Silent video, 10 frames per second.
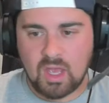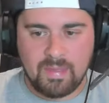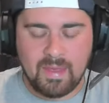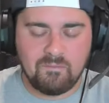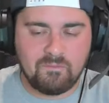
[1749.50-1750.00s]

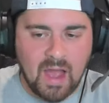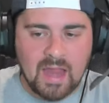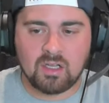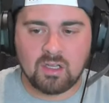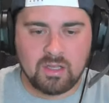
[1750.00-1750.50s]
And then
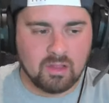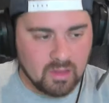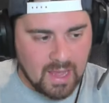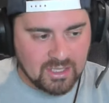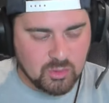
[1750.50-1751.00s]
finally, the
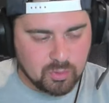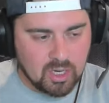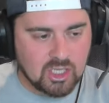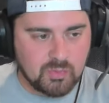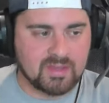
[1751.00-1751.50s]
last
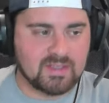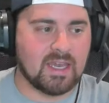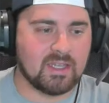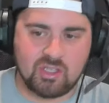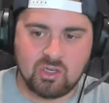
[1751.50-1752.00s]
prospect to
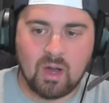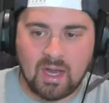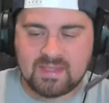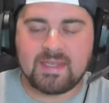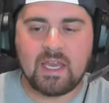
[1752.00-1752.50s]
get to
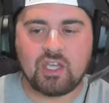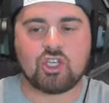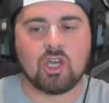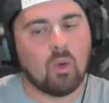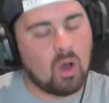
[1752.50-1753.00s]
on today's
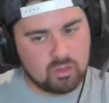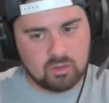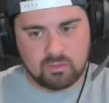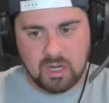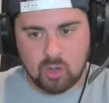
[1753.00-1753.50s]
show,
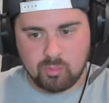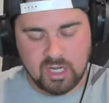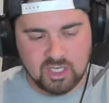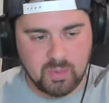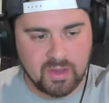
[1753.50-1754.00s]
under the radar
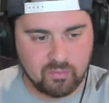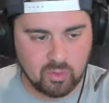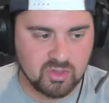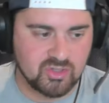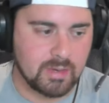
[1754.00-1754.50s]
prospect
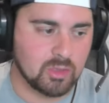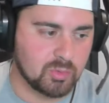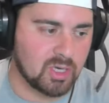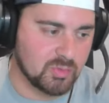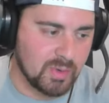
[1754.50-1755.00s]
for the
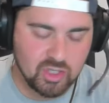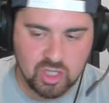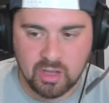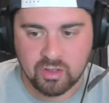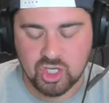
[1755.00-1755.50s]
Sabres Prospect
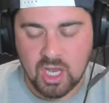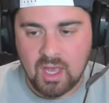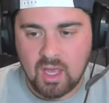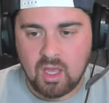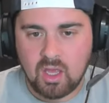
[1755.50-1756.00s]
Challenge,
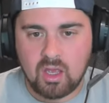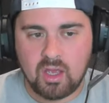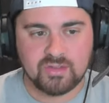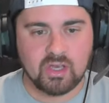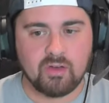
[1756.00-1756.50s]

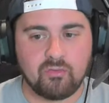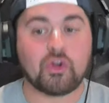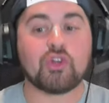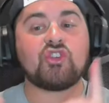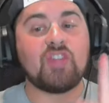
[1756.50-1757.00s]
is a
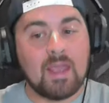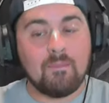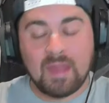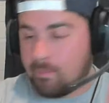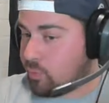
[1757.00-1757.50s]
first
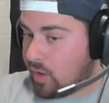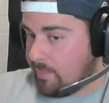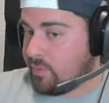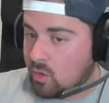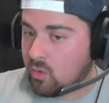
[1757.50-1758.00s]
name that I'm
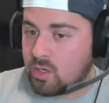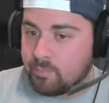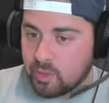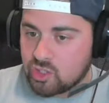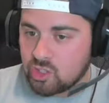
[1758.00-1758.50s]
probably going
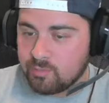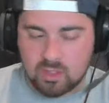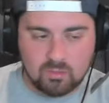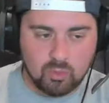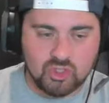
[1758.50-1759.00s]
to butcher,
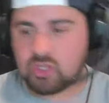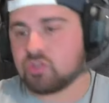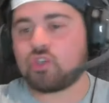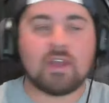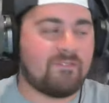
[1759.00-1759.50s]
but we're
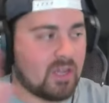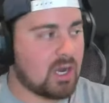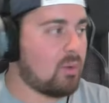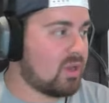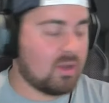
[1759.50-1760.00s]
still trying to
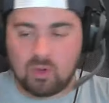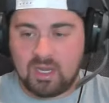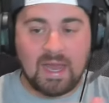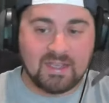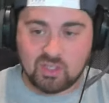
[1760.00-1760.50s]
figure out
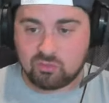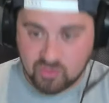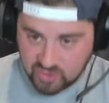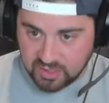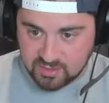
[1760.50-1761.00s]
what Isaac
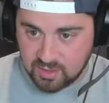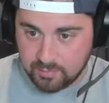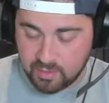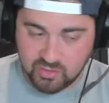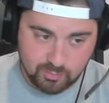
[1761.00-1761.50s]
Rosanne's
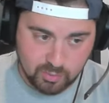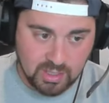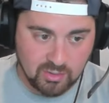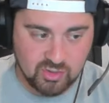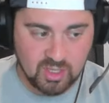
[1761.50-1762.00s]
name is,
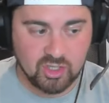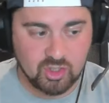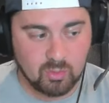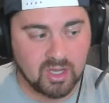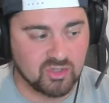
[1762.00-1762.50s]

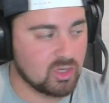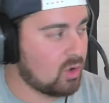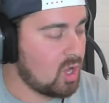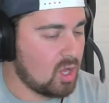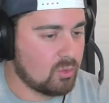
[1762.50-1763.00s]
pronunciation-wise,
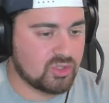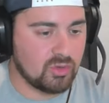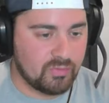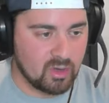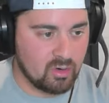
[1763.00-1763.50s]
so we're
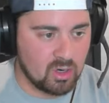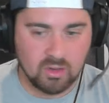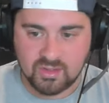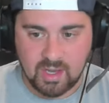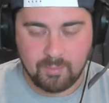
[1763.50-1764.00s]
still figuring
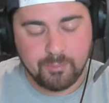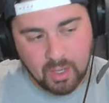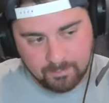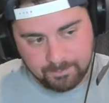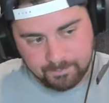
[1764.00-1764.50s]
all this out. But